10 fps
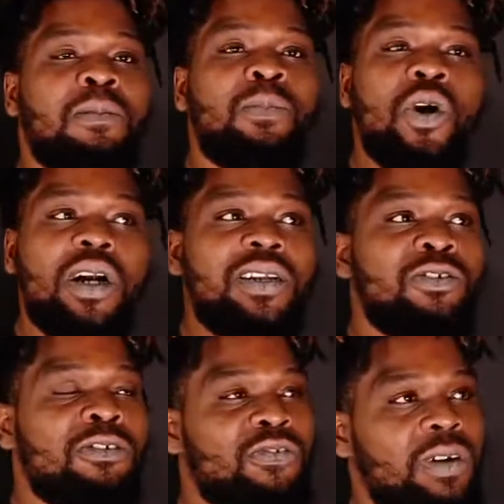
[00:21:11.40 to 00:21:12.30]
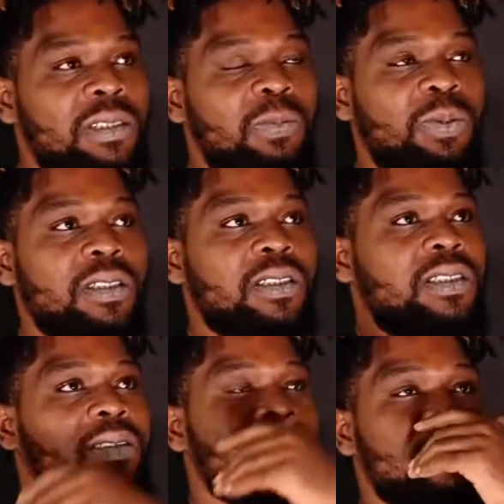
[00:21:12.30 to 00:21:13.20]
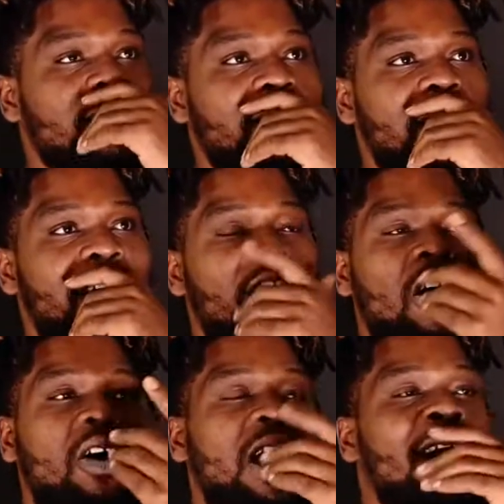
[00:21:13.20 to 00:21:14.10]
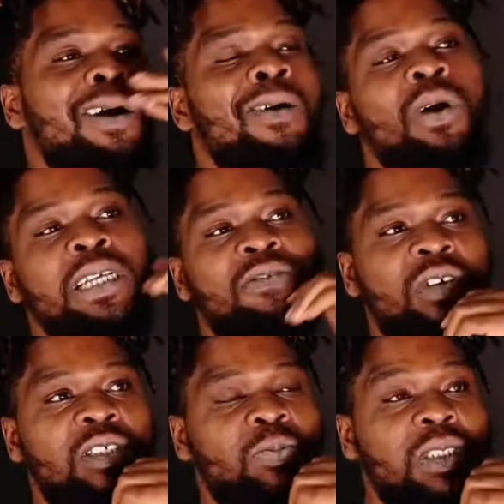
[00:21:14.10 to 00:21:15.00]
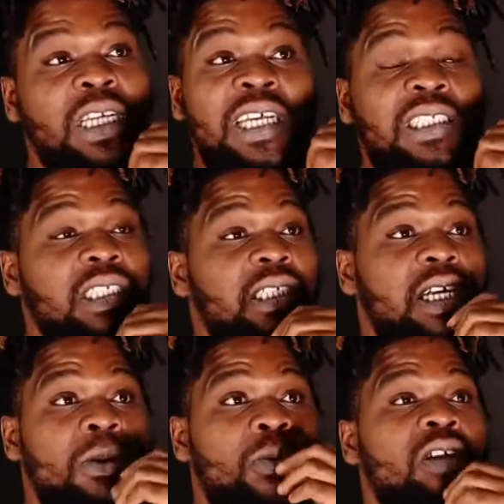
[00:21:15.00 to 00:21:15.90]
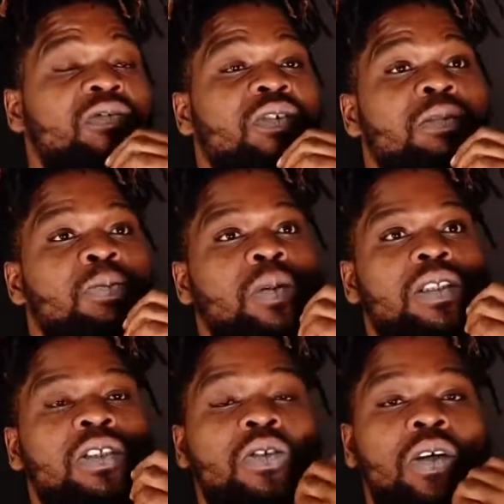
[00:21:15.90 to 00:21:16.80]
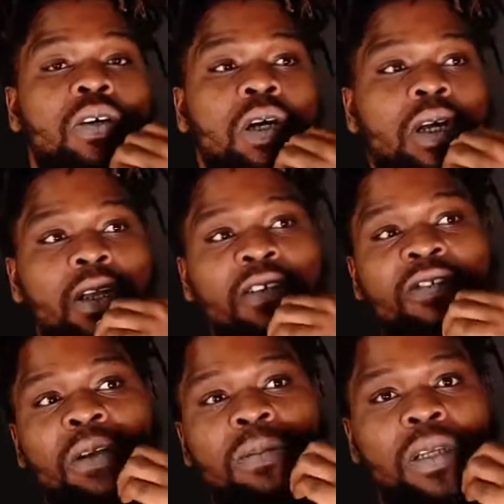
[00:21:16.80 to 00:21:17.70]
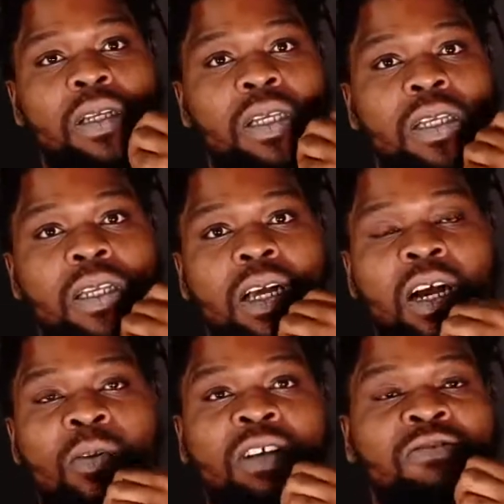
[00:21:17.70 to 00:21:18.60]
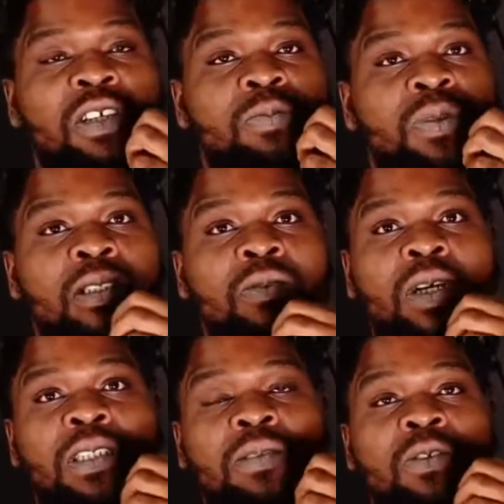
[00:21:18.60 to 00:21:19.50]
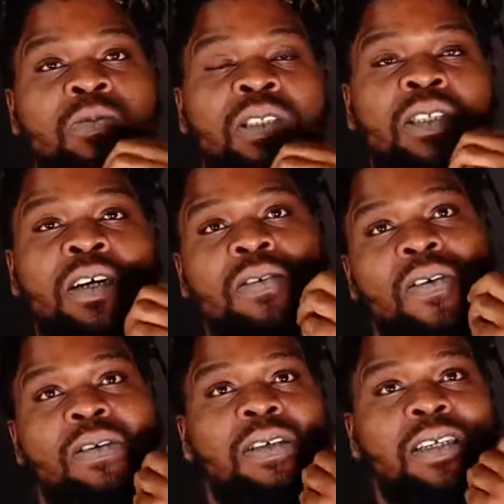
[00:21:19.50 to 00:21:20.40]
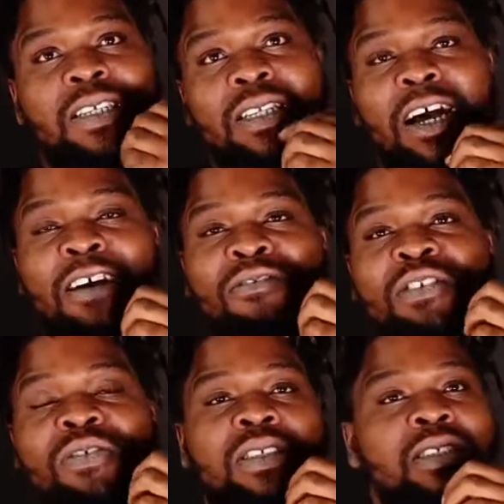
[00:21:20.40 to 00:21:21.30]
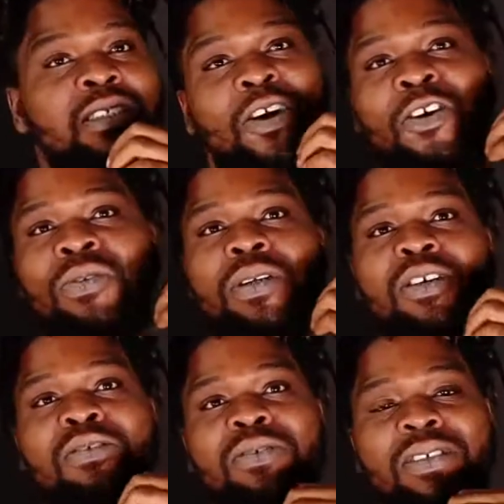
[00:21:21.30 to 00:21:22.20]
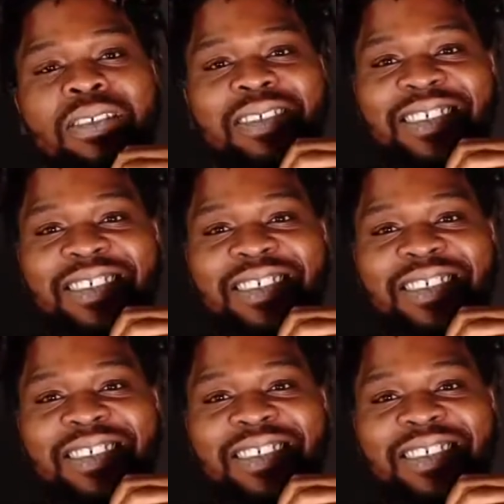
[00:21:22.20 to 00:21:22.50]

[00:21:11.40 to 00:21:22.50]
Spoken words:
Martin or Fresh Prince? Oh, I watch Fresh Prince. I sit down and watch Fresh Prince, you know. Baby. I watch Fresh Prince and watch him switch out Aunt Vivian's over and over.